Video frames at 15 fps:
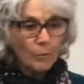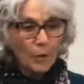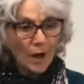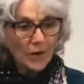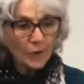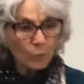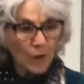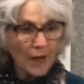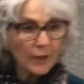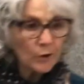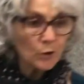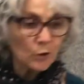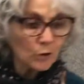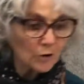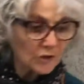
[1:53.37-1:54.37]
by the way,
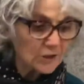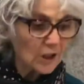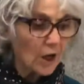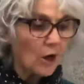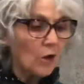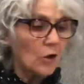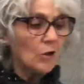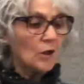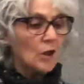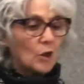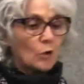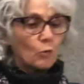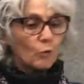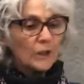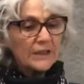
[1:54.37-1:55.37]
also,
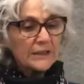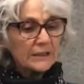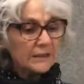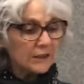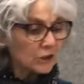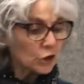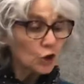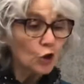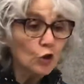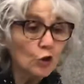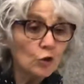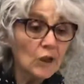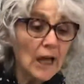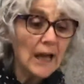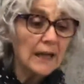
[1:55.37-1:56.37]
with your 2
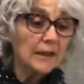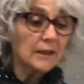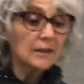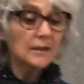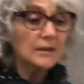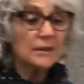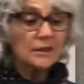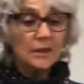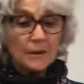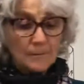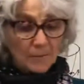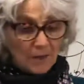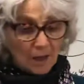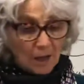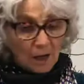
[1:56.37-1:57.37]
layers,
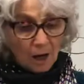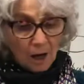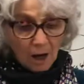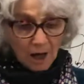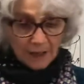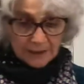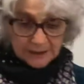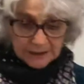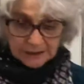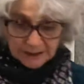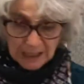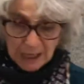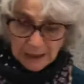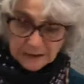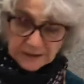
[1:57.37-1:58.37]
you
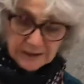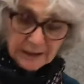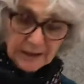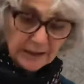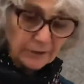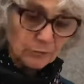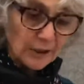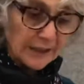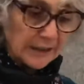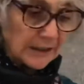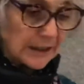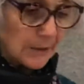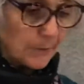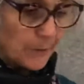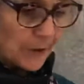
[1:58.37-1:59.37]
can't see it
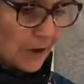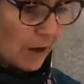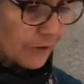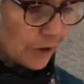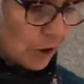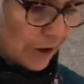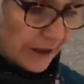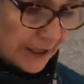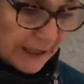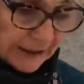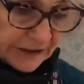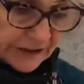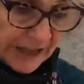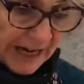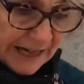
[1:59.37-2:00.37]
readily, but I've got a
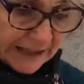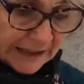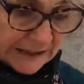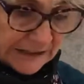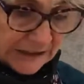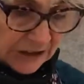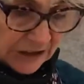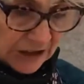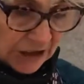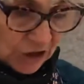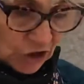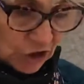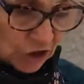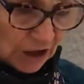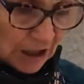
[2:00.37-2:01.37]
tacking
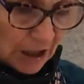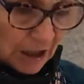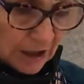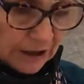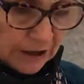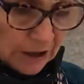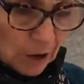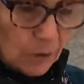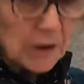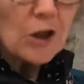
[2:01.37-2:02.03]
stitch going